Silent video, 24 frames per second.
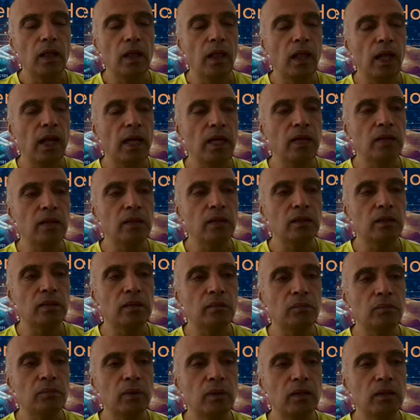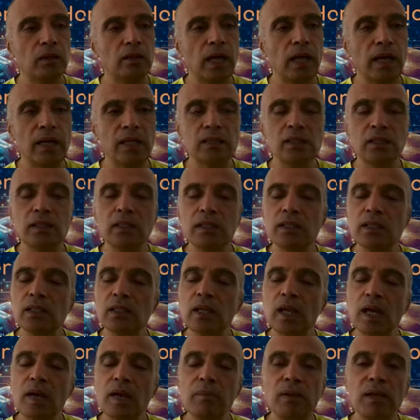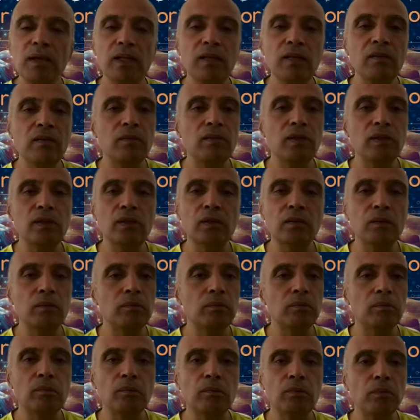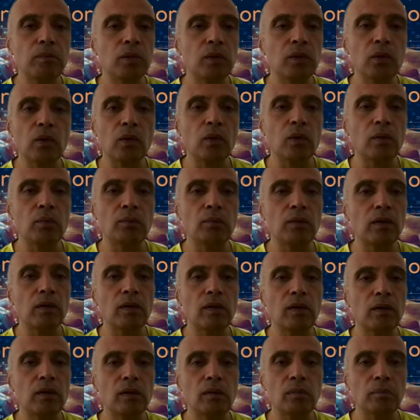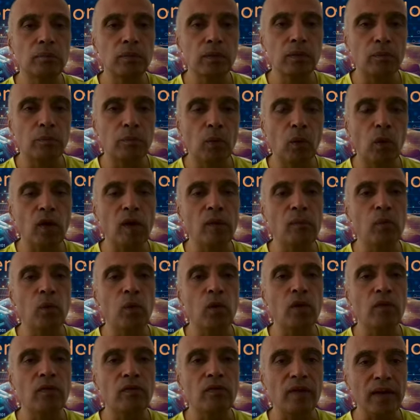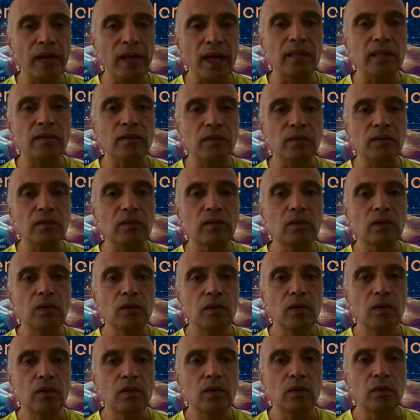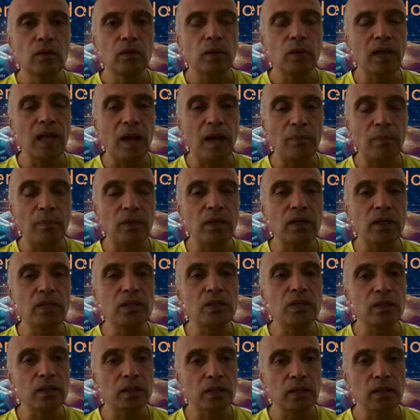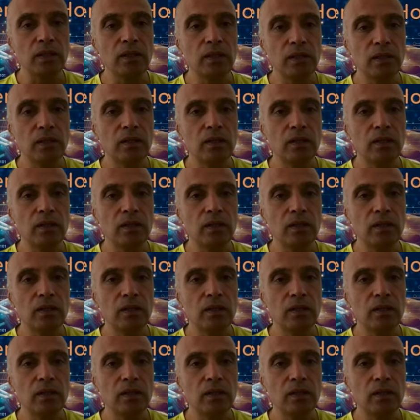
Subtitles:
And that is the reason I believe, more and more of finance will happen digitally.